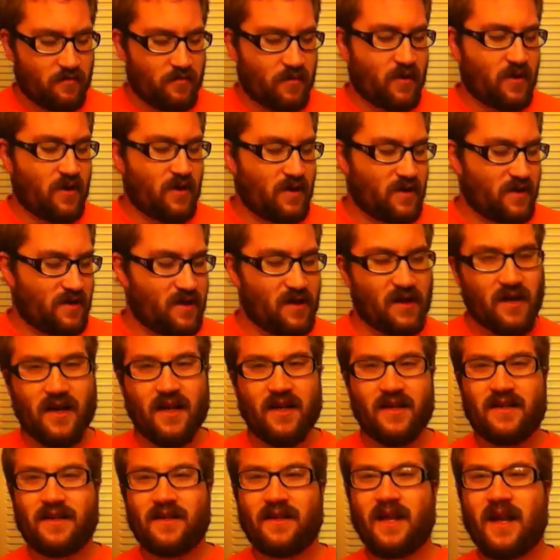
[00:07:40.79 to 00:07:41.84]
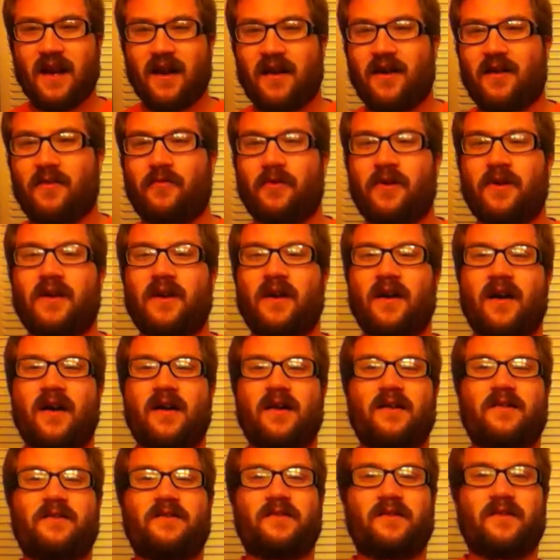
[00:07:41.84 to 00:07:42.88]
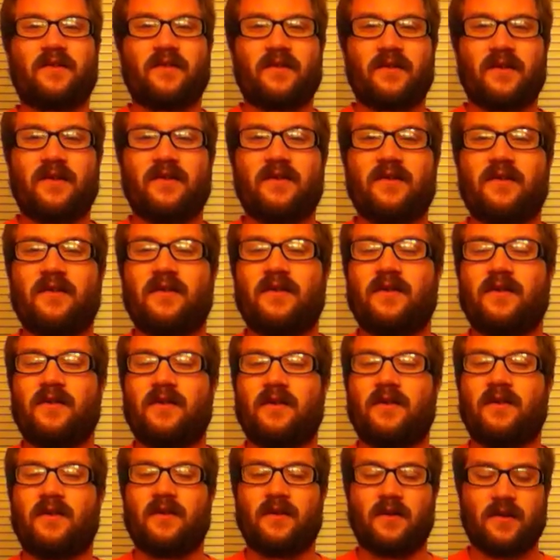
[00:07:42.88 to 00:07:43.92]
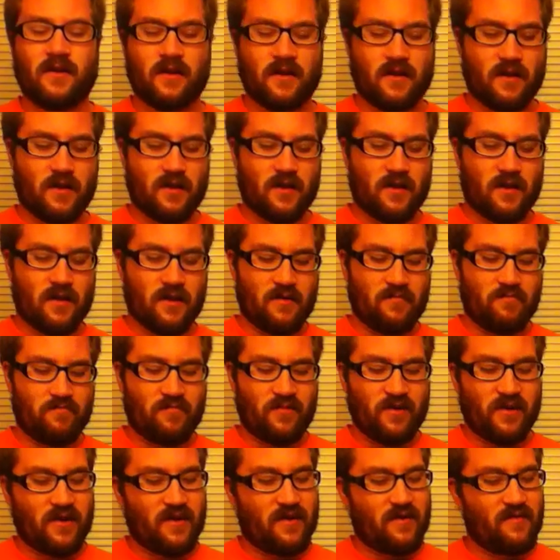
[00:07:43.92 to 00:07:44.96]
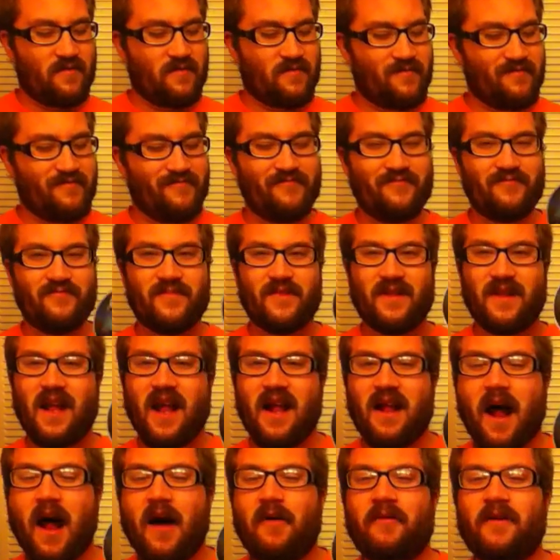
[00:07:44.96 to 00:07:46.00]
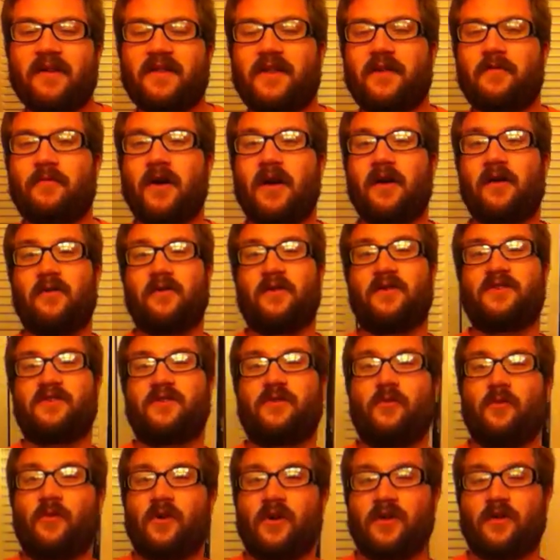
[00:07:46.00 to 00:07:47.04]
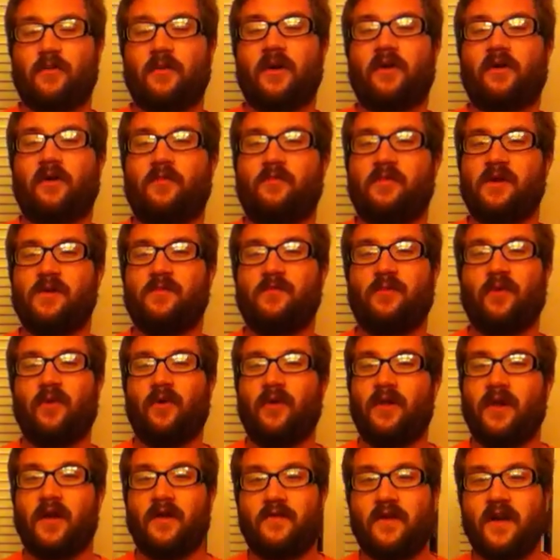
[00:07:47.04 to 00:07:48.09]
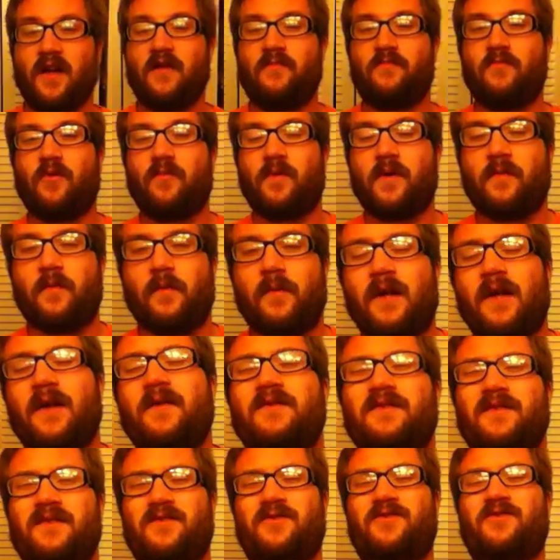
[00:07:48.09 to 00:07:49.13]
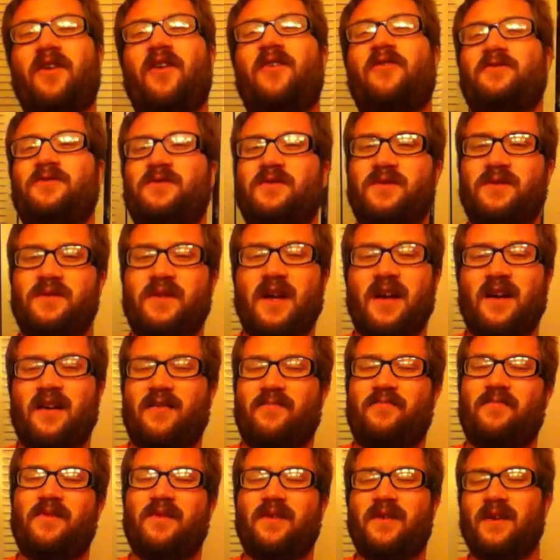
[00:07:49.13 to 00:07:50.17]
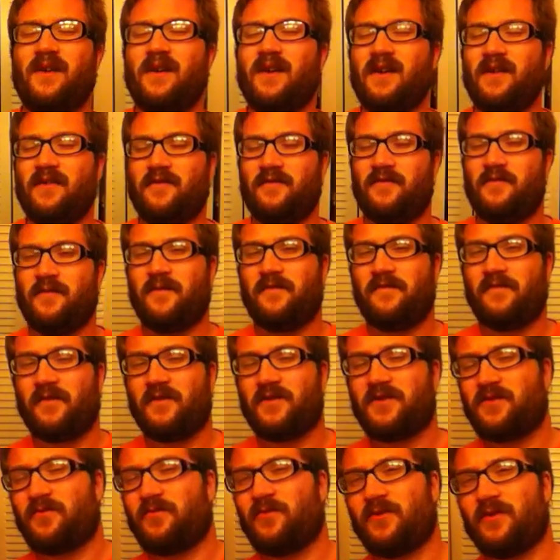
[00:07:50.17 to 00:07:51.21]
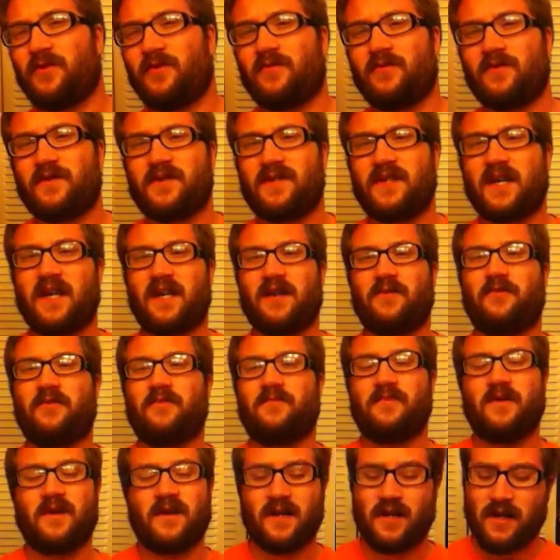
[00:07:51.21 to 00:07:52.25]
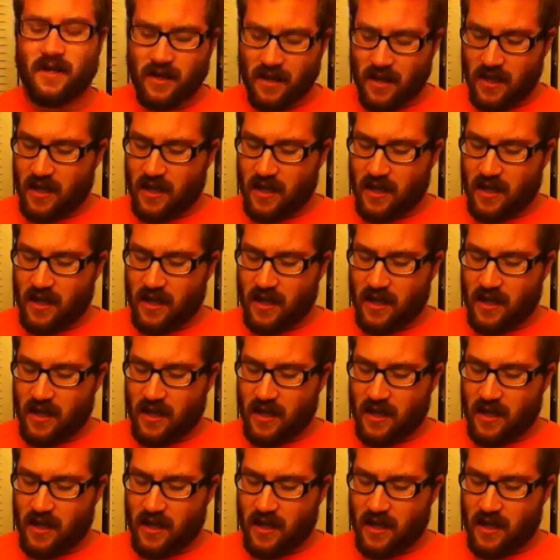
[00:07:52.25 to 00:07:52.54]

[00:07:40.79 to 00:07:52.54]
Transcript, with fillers: Because it's there, whatnot. It's good. But I went the regular story, the regular people on there. They had more people. It's just Charles is there, but from the first one and the second one, but